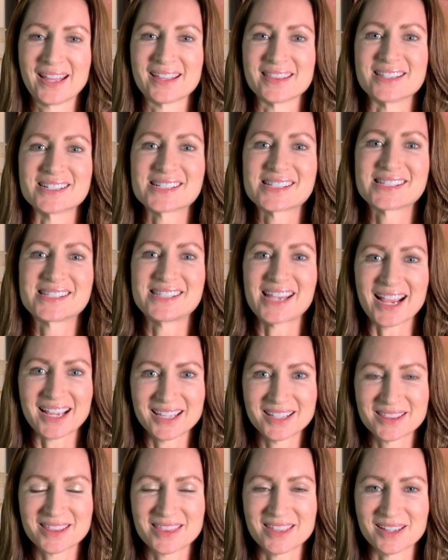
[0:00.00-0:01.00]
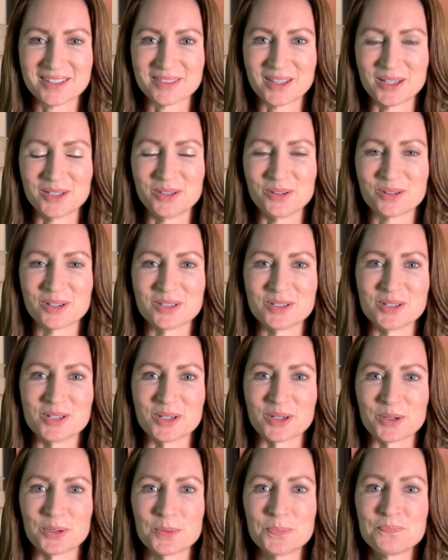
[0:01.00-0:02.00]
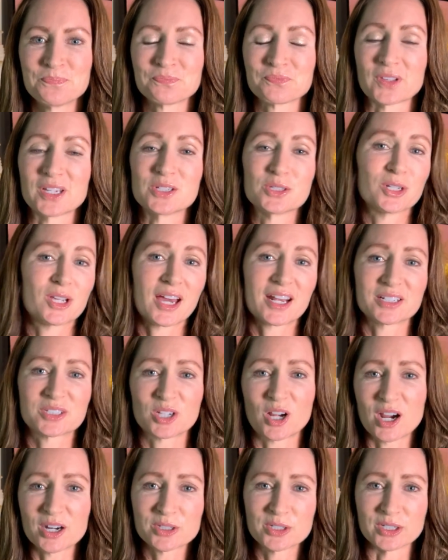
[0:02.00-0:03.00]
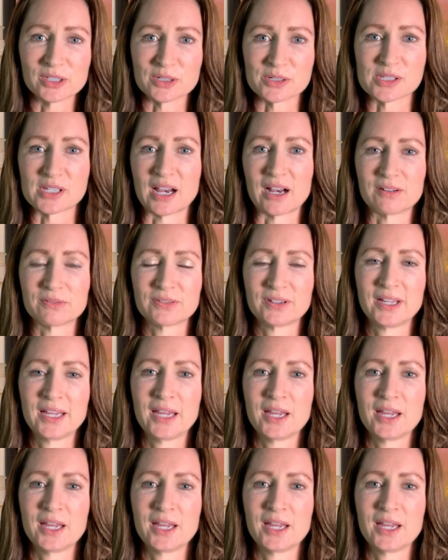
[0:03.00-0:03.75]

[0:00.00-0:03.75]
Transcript: The second thing that you can do is you got to talk to yourself.